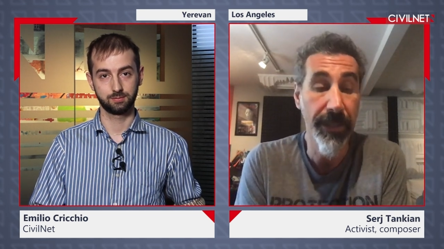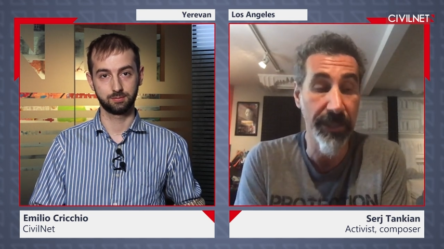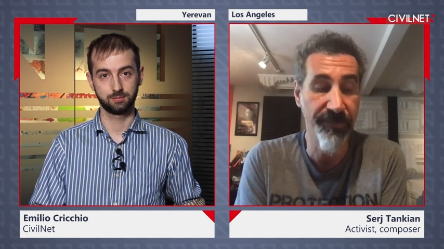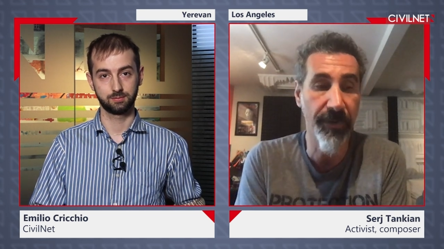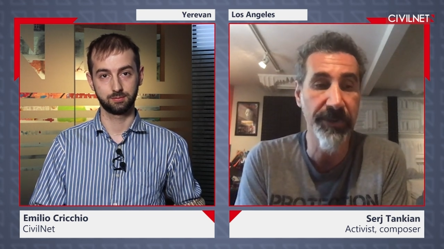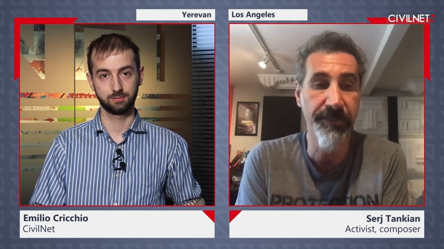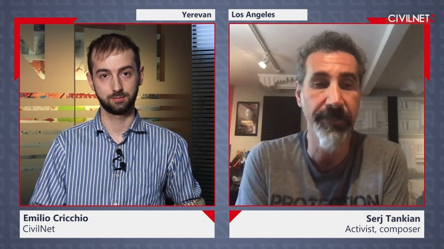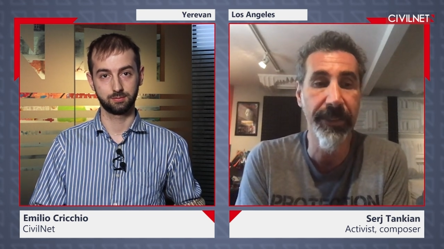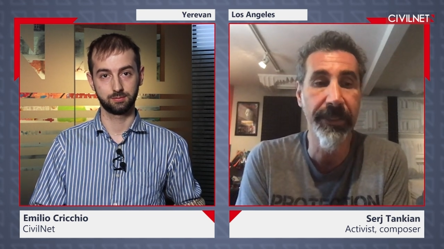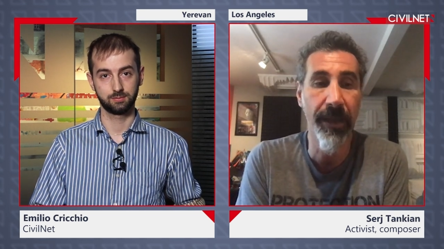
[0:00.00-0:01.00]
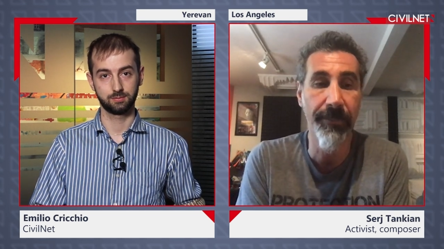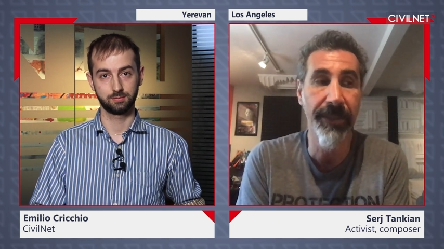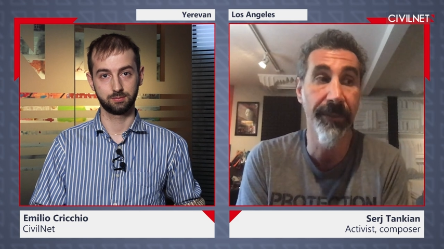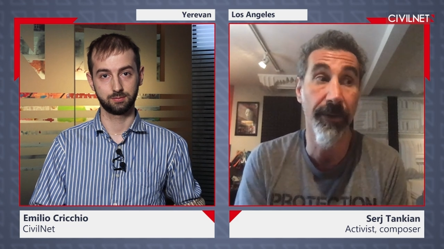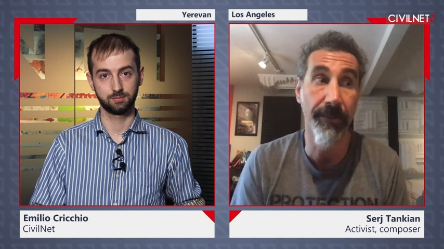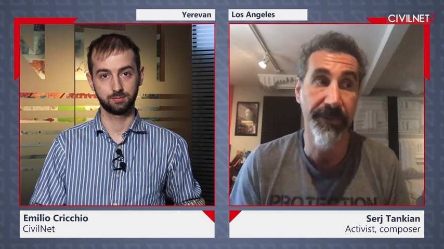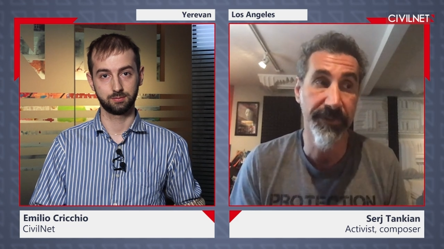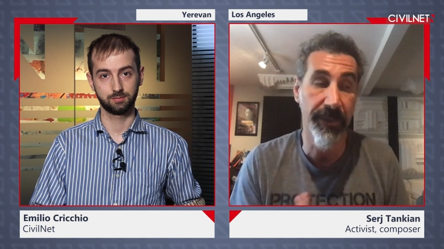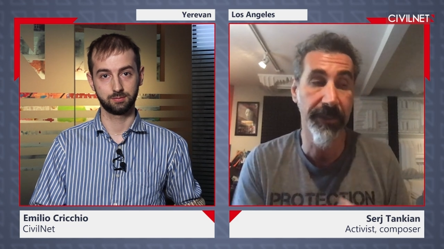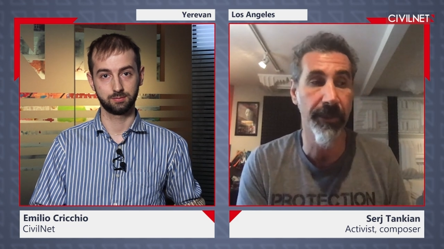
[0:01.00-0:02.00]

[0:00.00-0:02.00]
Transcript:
Speaker 1: As far as me coming there, I'm stuck